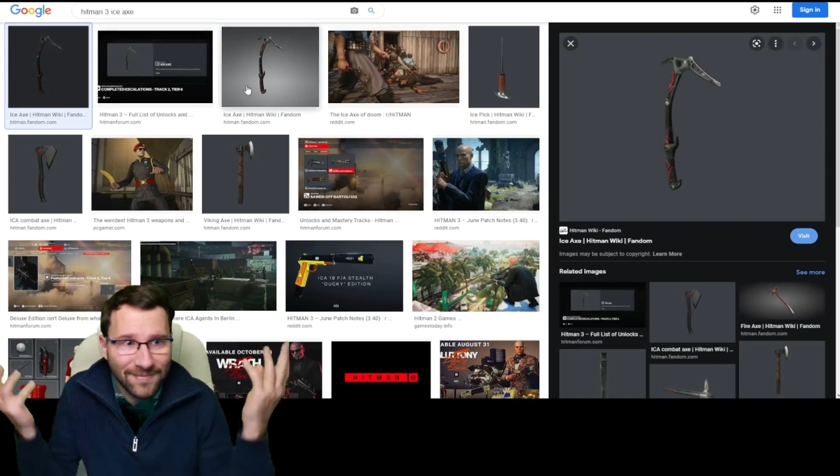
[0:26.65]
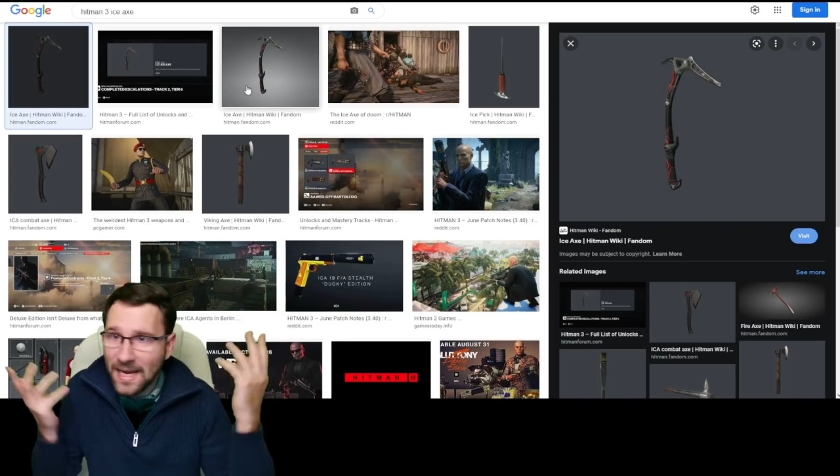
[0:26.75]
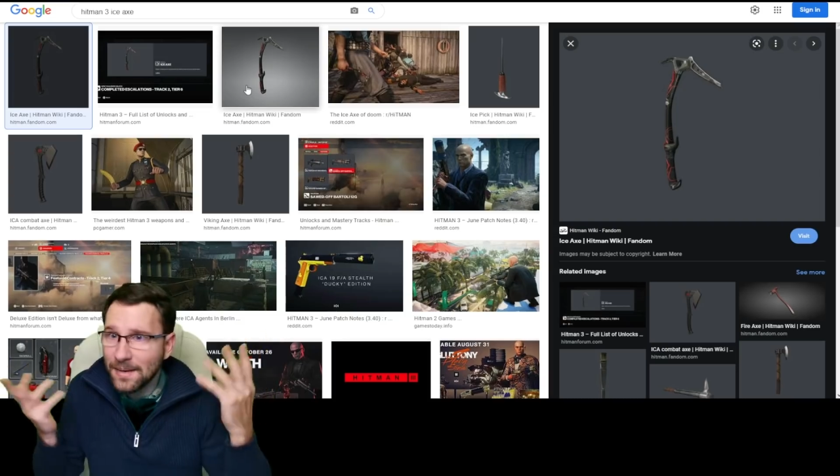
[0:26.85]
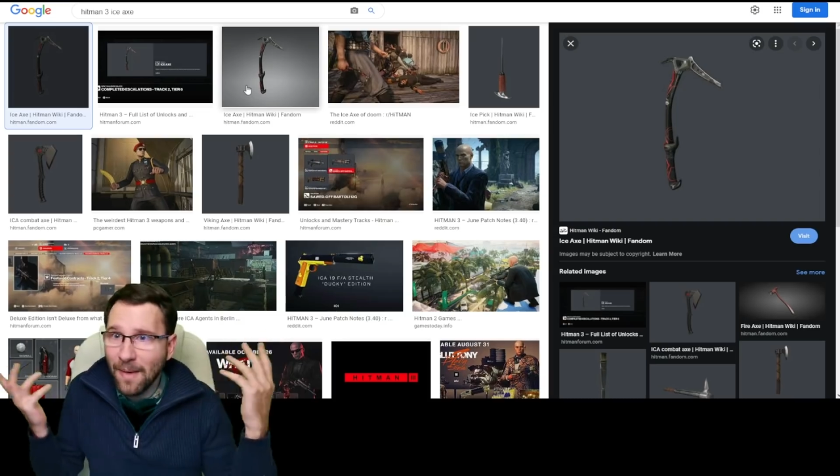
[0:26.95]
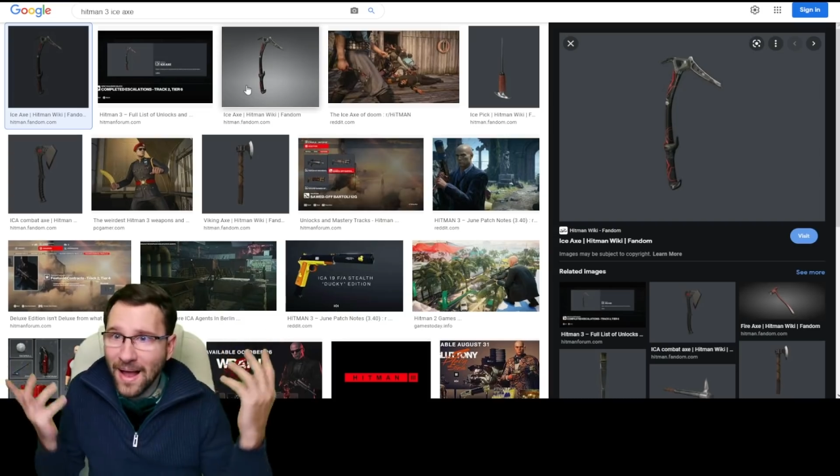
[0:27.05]

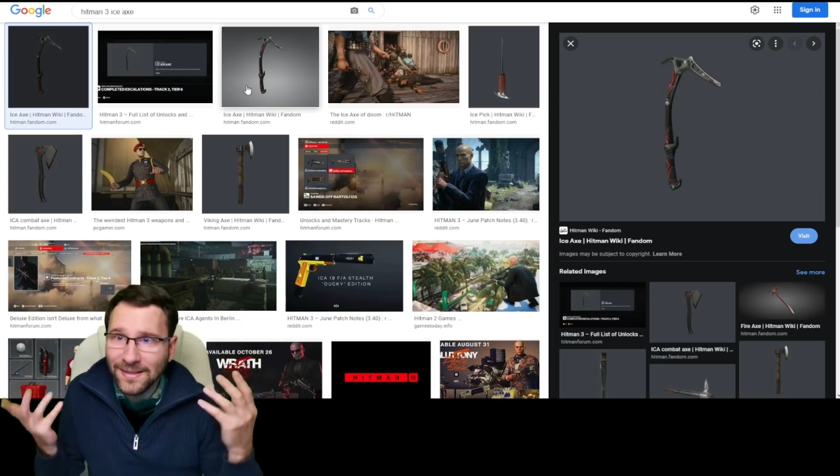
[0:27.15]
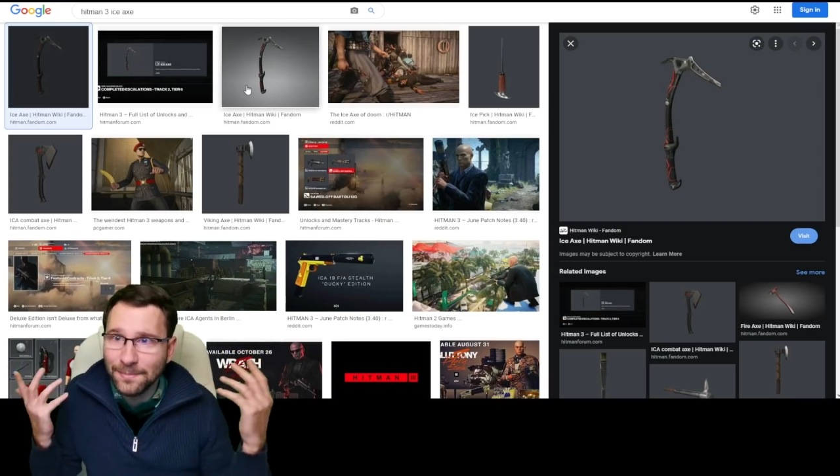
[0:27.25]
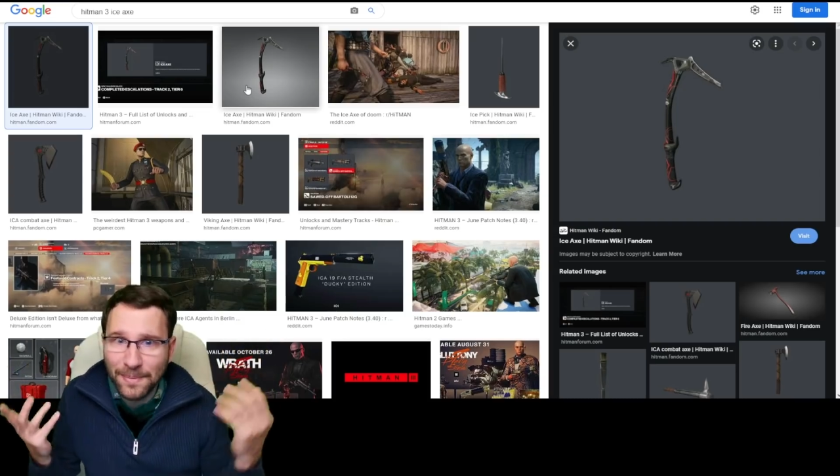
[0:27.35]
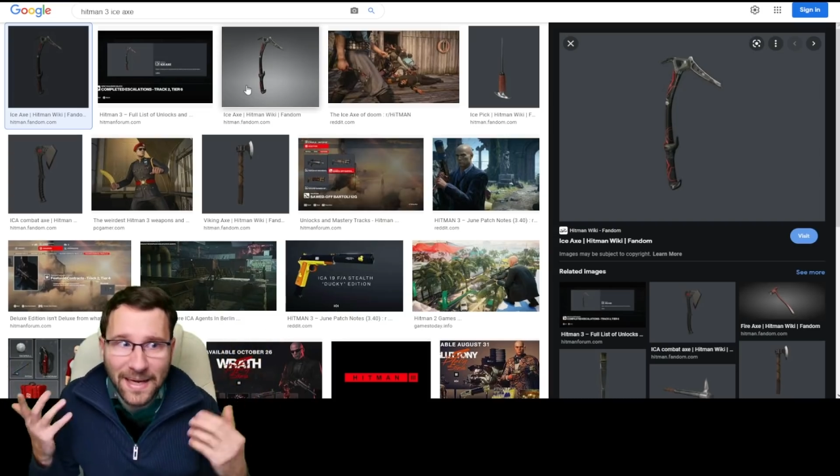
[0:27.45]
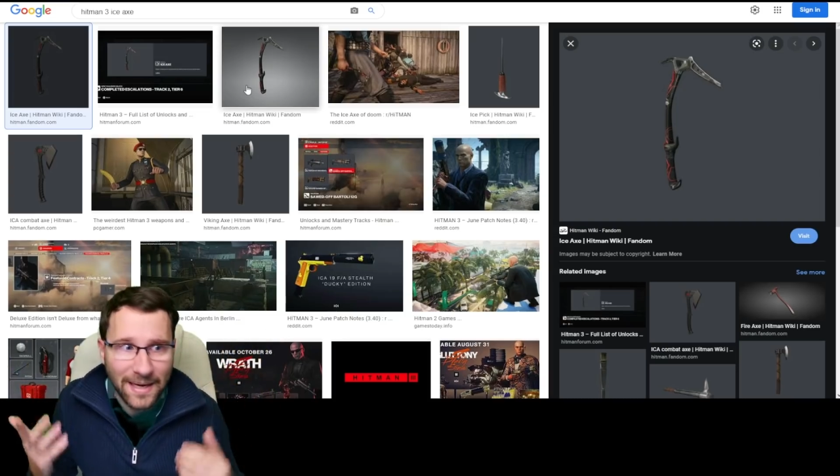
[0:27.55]
It
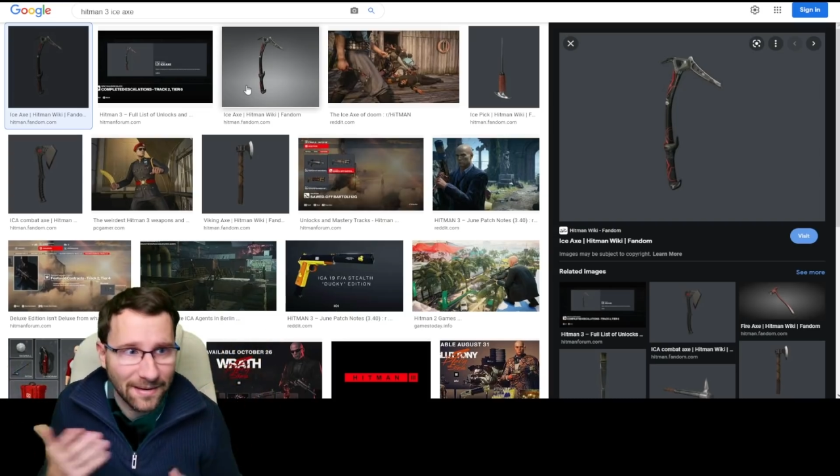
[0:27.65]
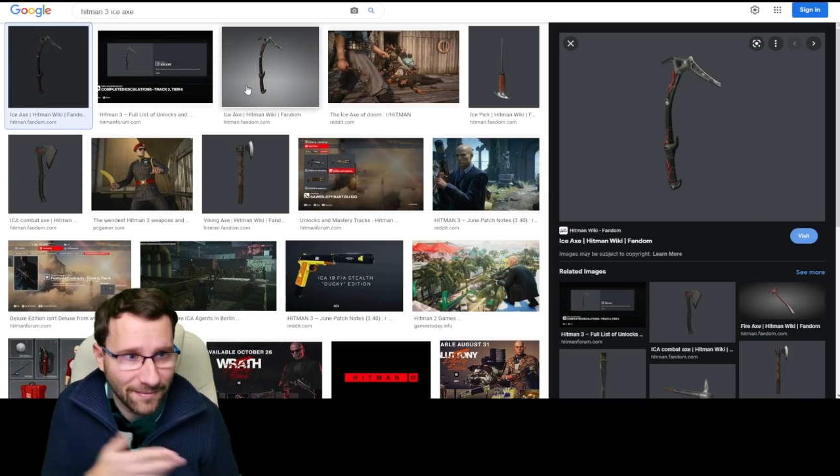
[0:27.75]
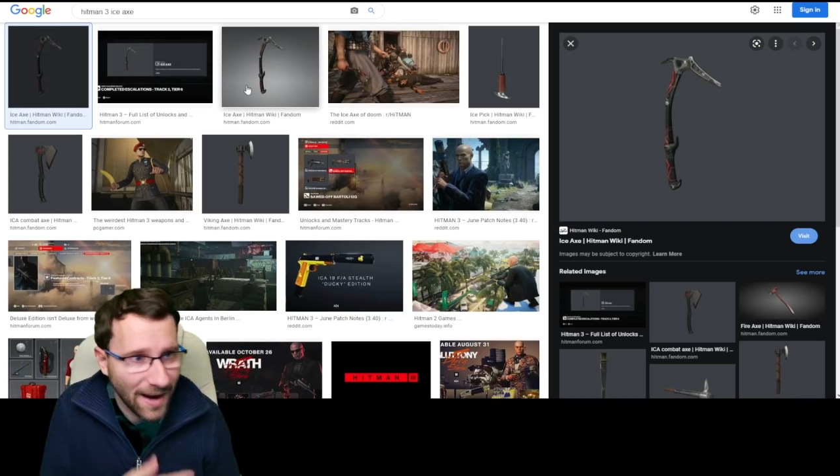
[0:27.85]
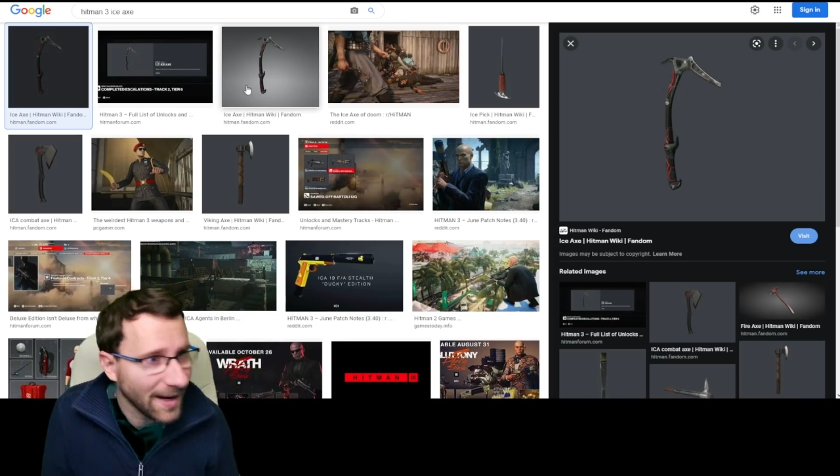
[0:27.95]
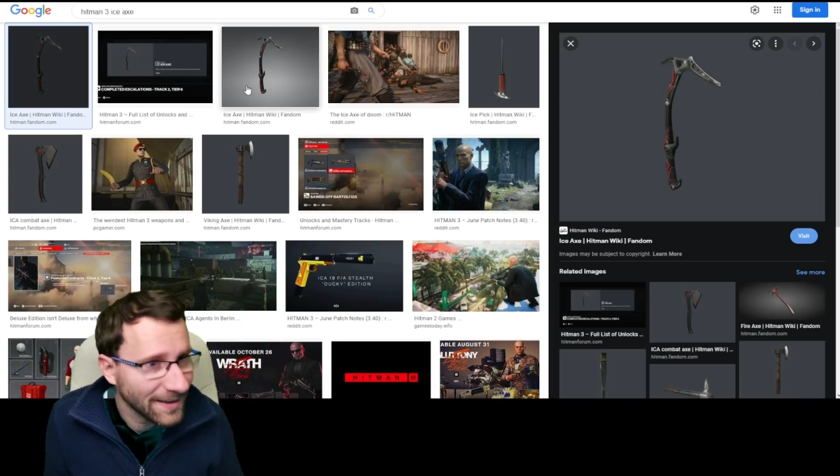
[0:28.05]
must be,
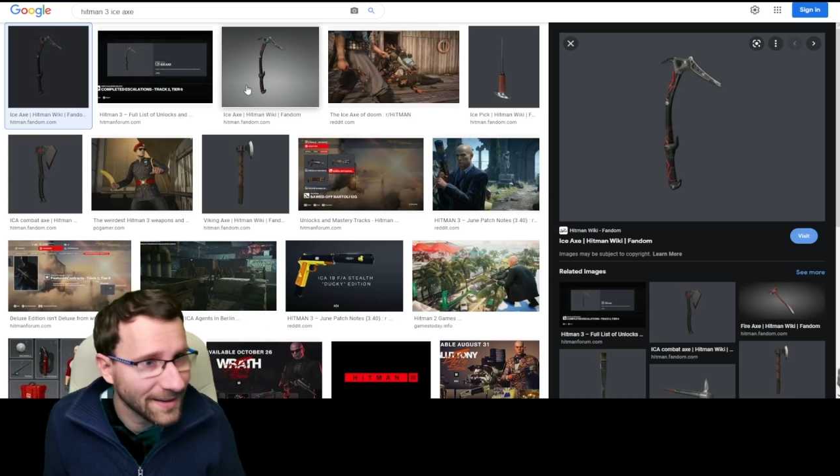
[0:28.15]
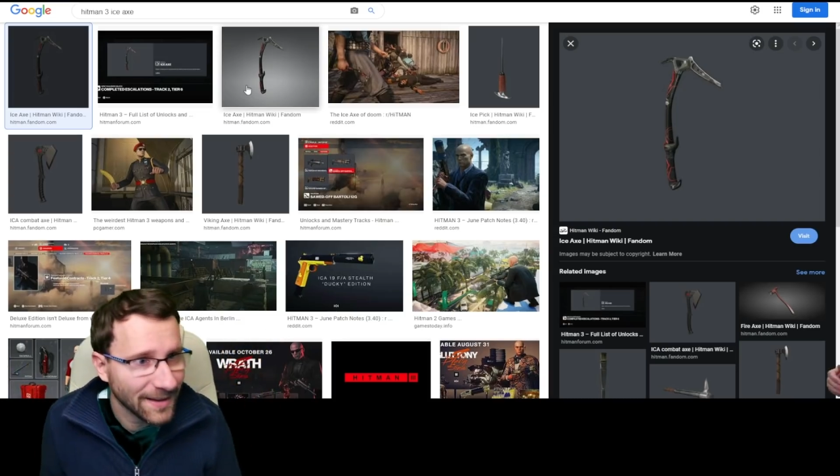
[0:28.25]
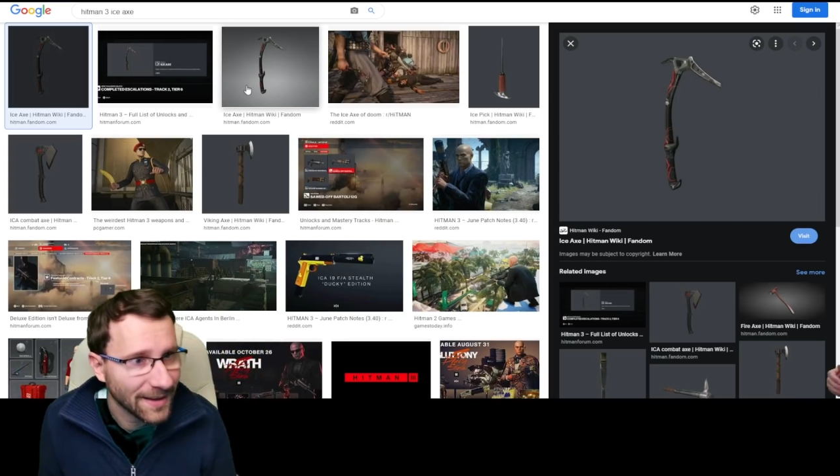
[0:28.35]
right?